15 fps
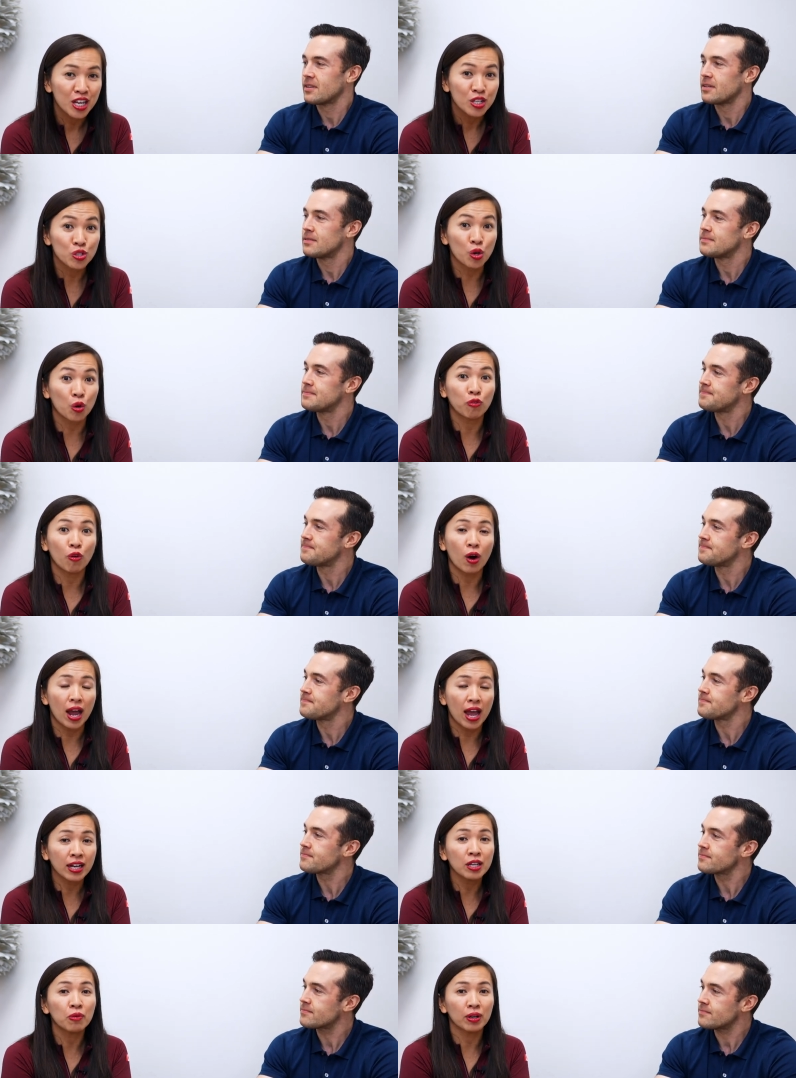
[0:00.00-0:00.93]
Speaker 1: So for
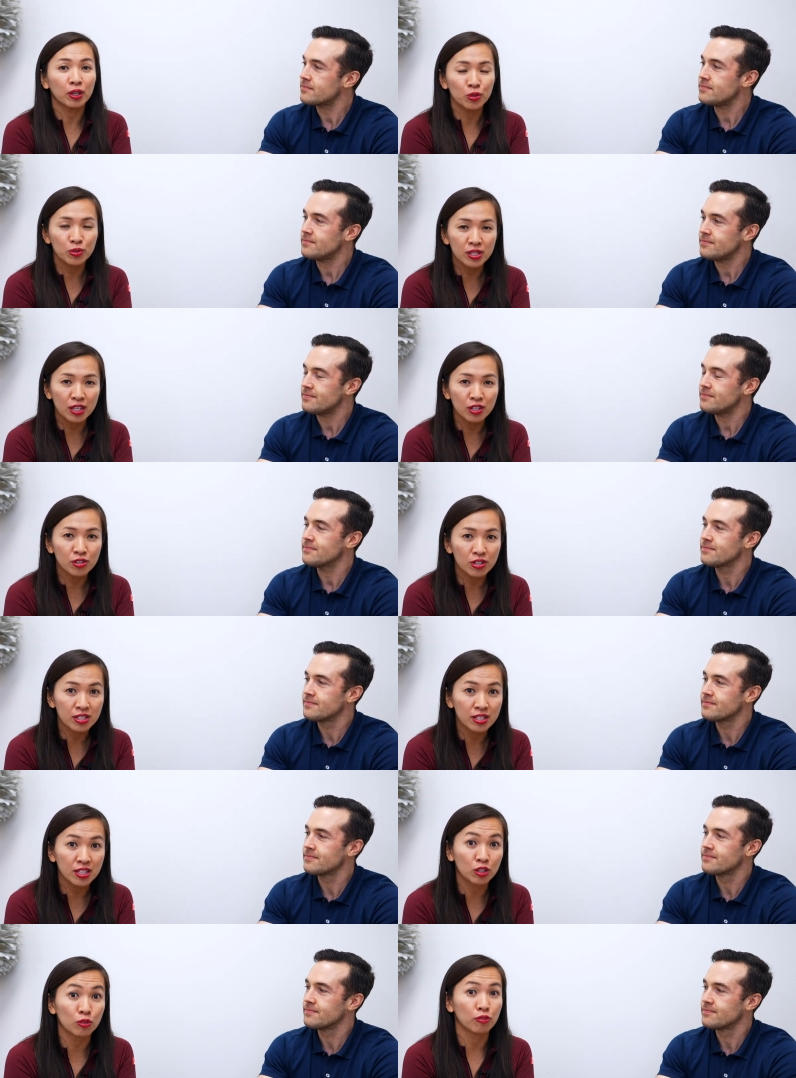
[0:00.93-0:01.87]
anyone who's
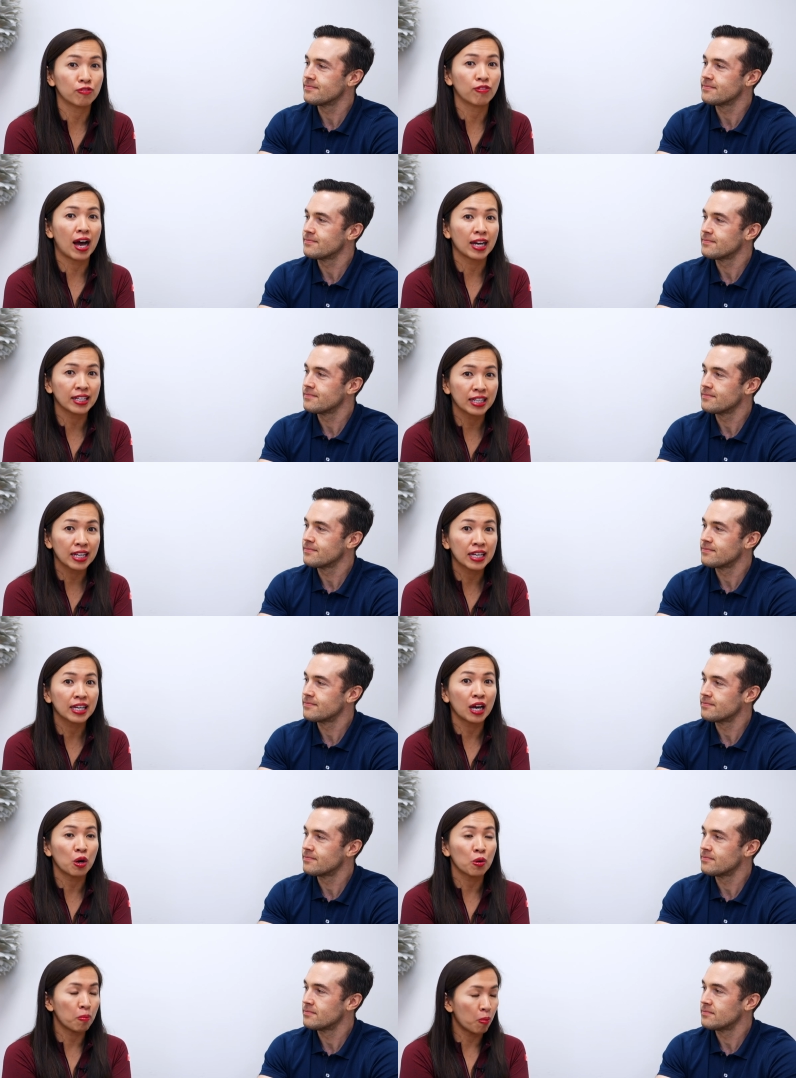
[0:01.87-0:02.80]
interested to
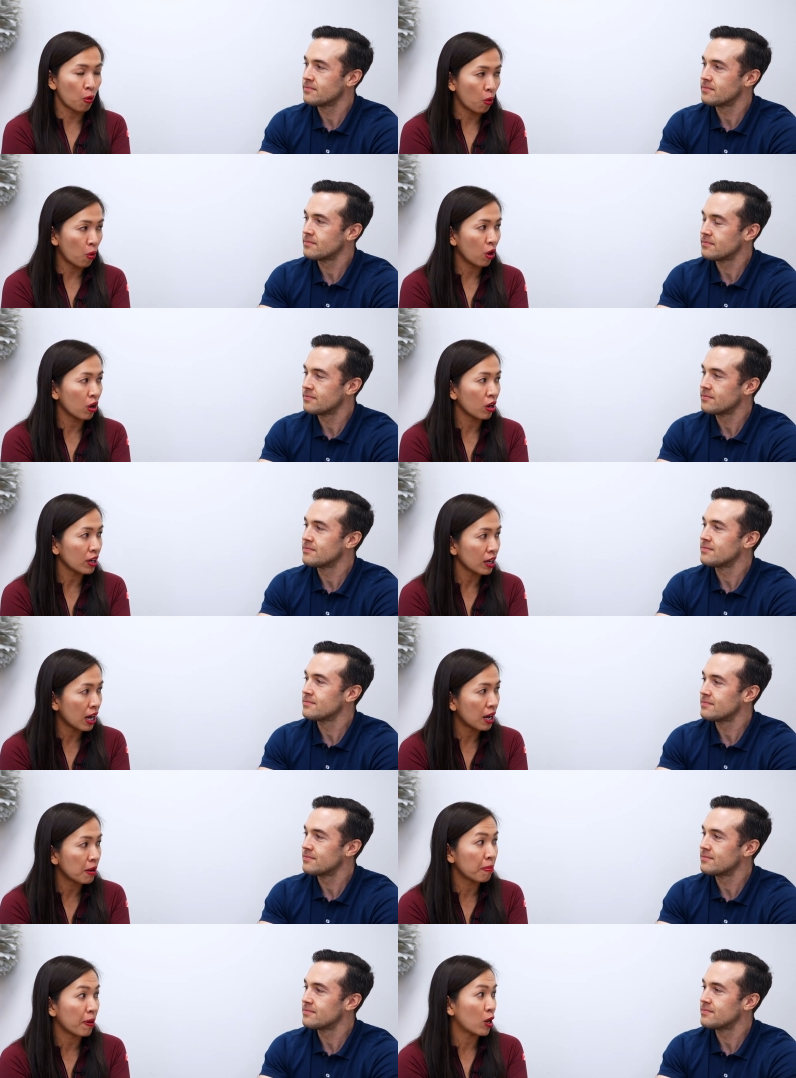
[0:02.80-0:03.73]
finding out more
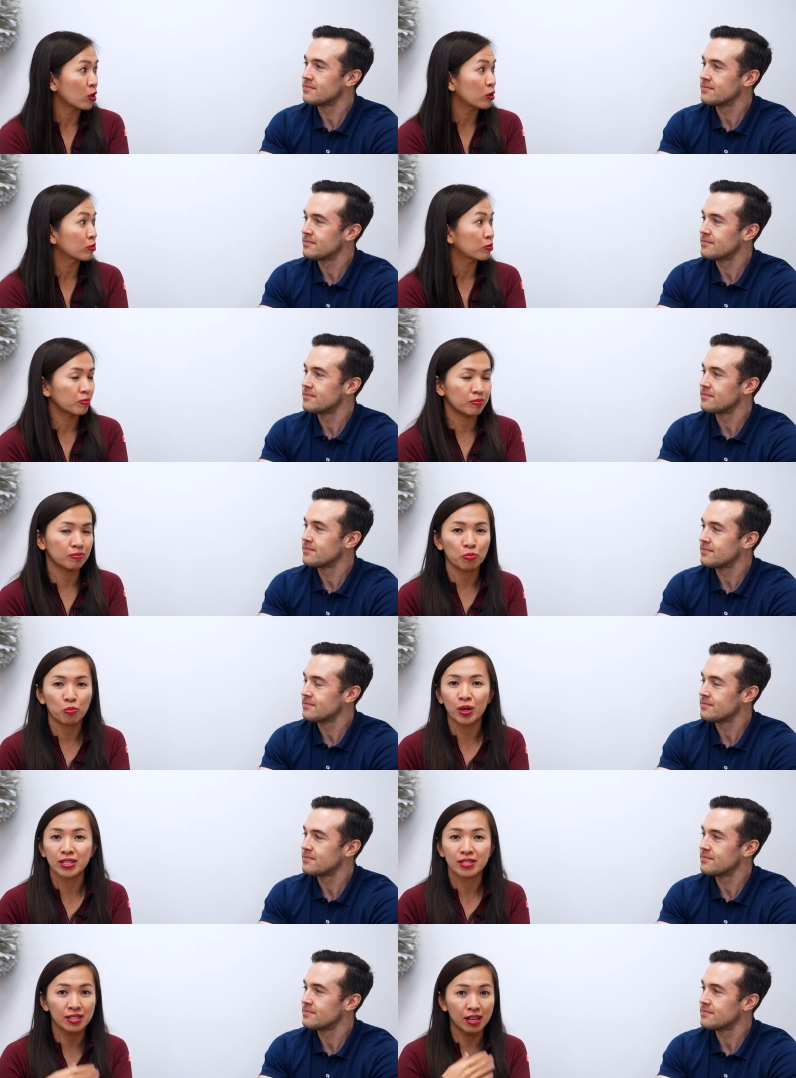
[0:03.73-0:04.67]
about
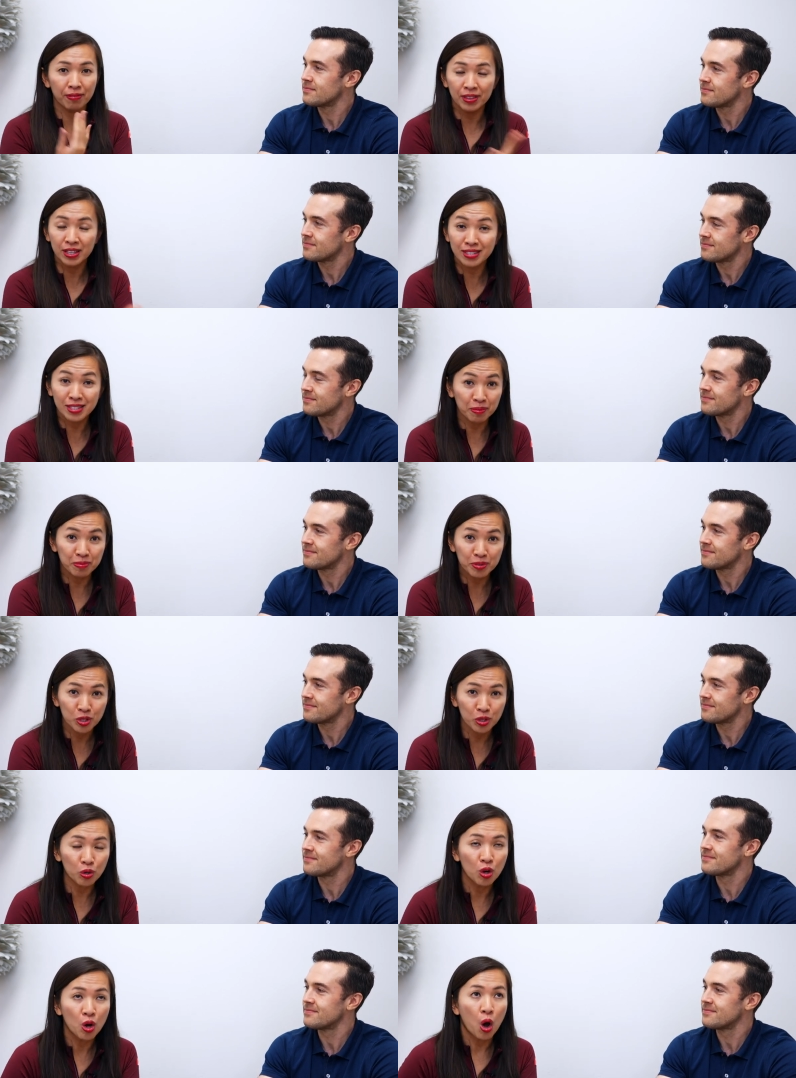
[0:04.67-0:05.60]
what Seth is up
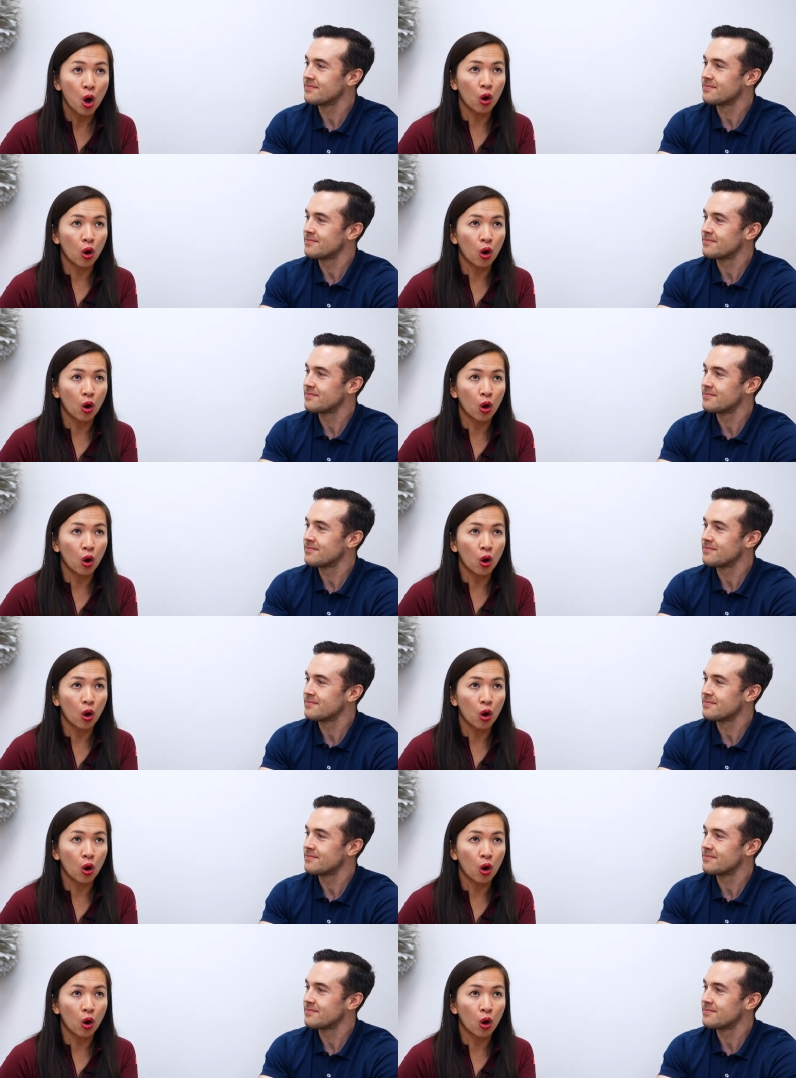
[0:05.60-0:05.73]
to,